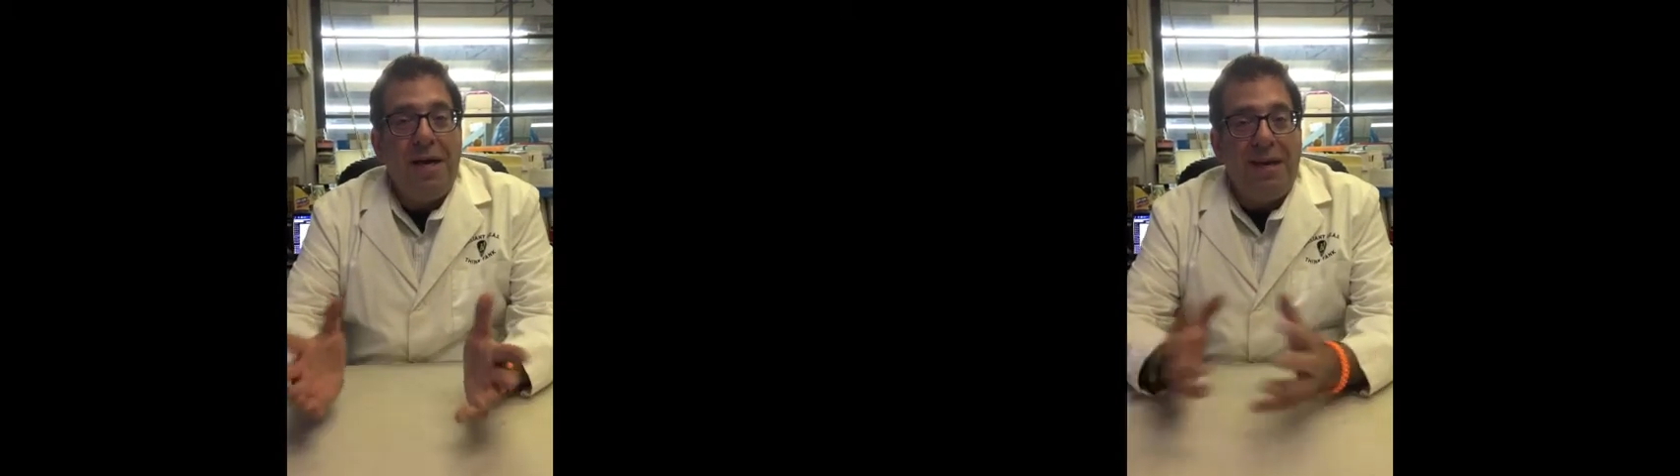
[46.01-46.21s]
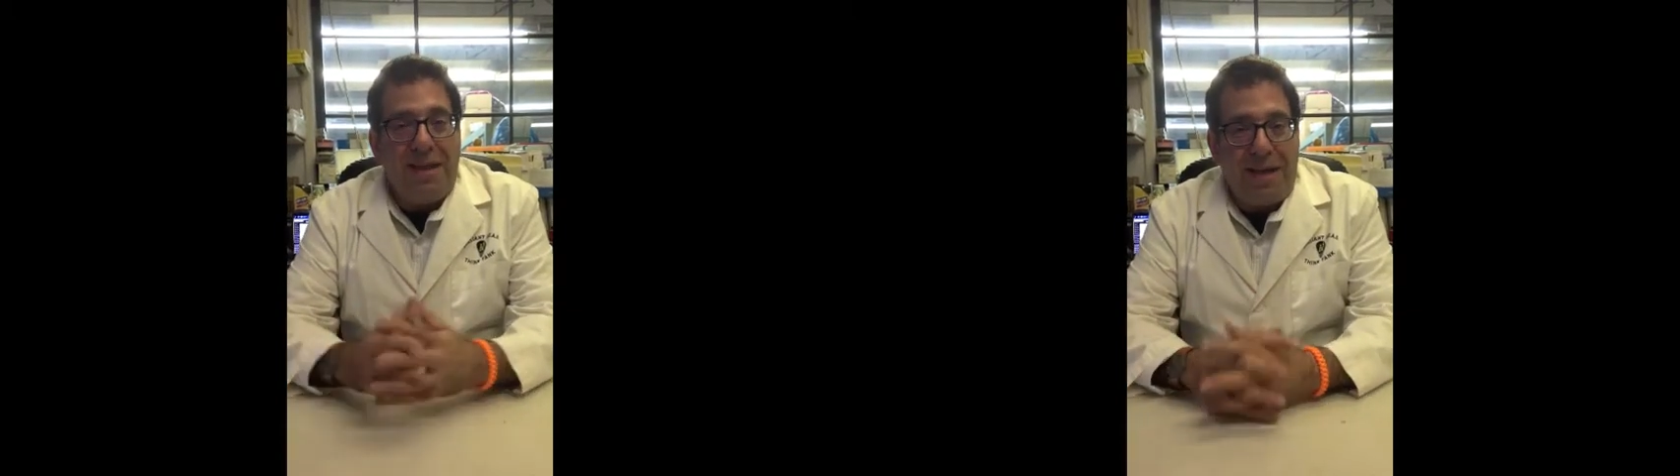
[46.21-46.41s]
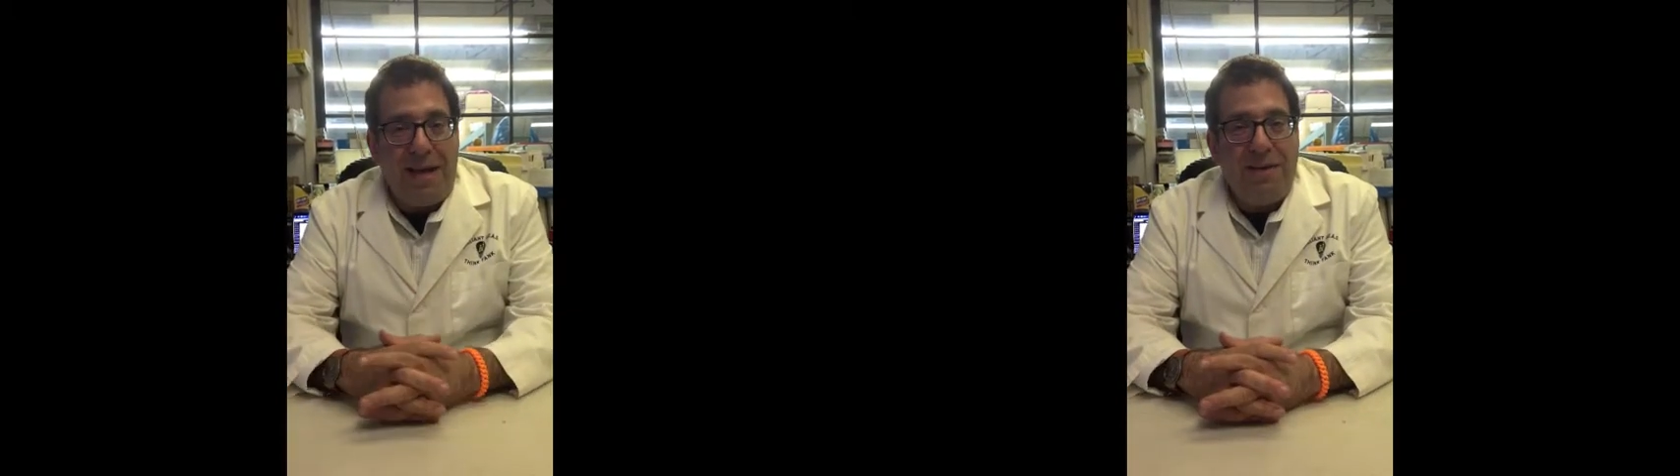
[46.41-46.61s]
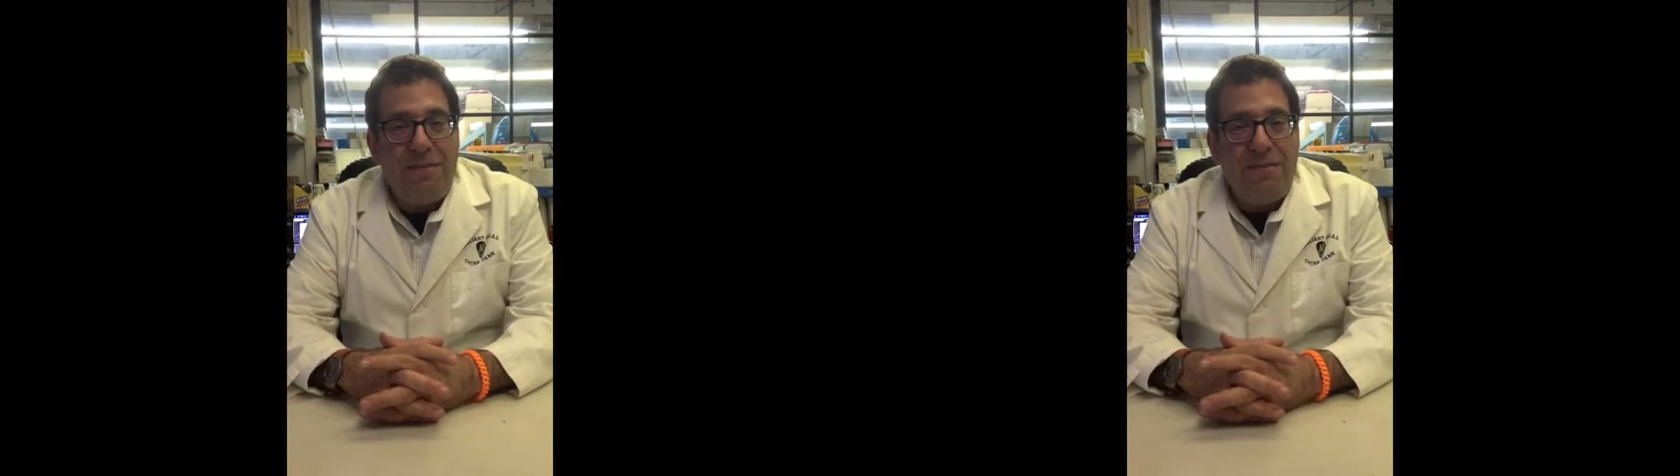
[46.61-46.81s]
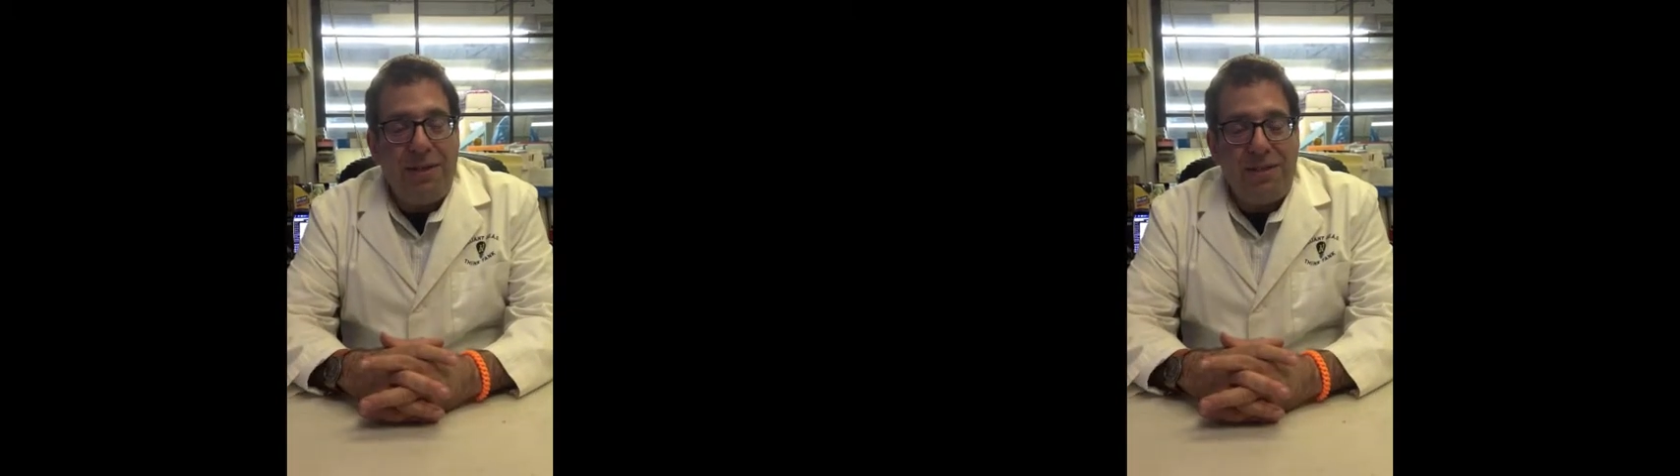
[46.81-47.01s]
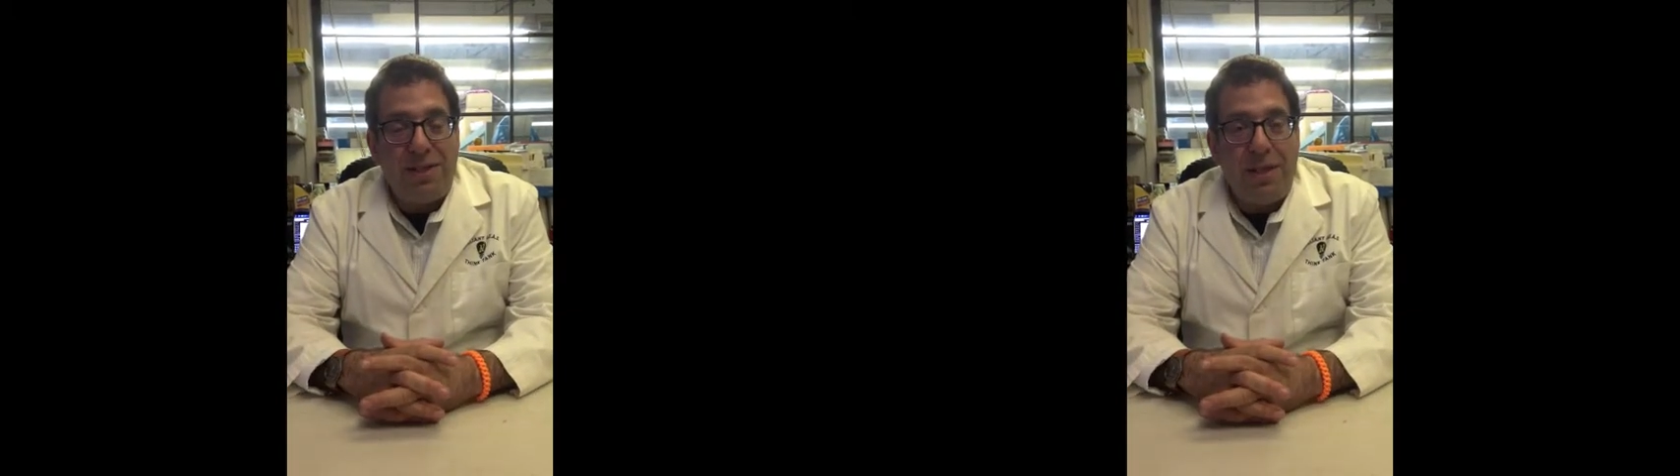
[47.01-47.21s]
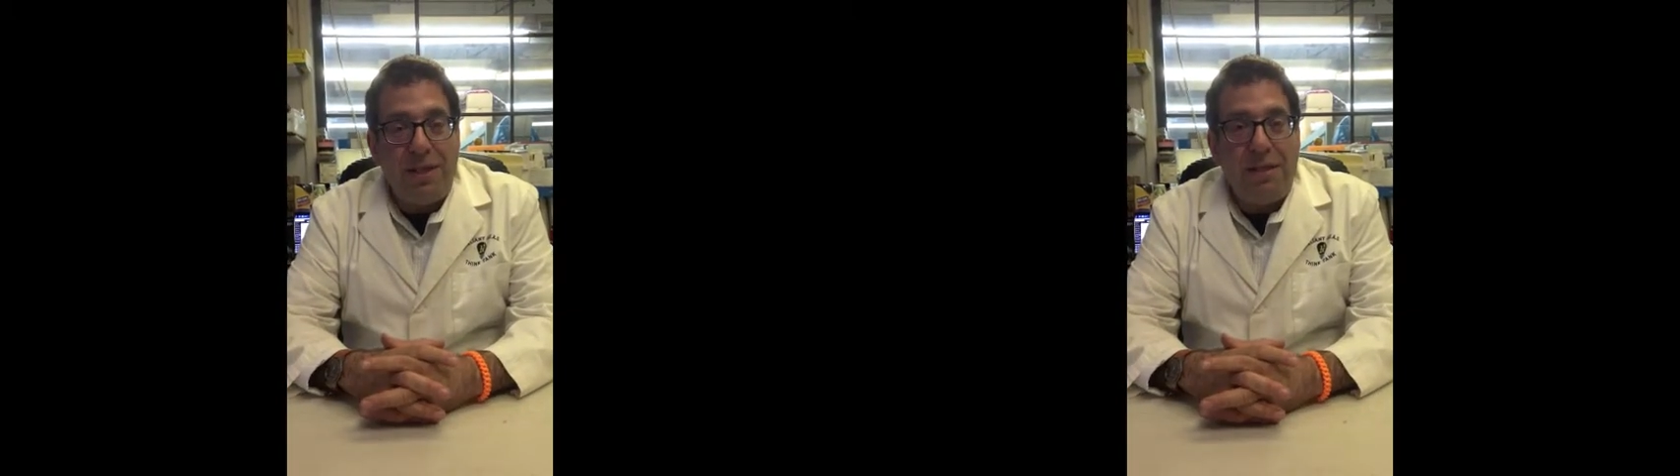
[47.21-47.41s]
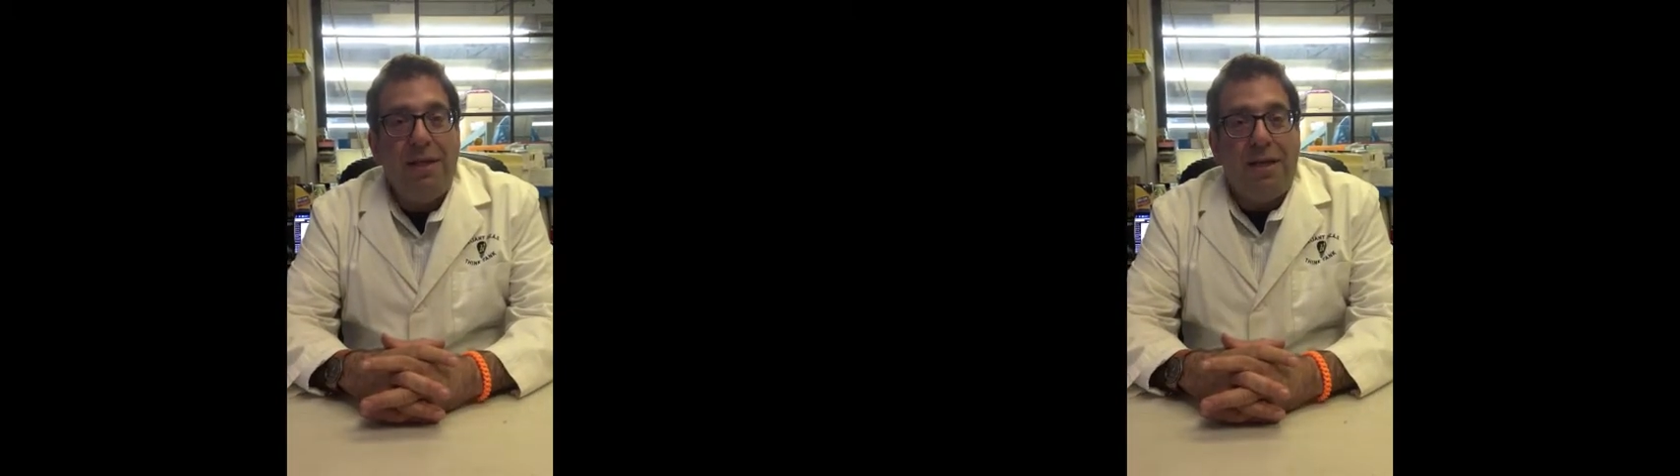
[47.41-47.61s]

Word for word: And thank you for listening.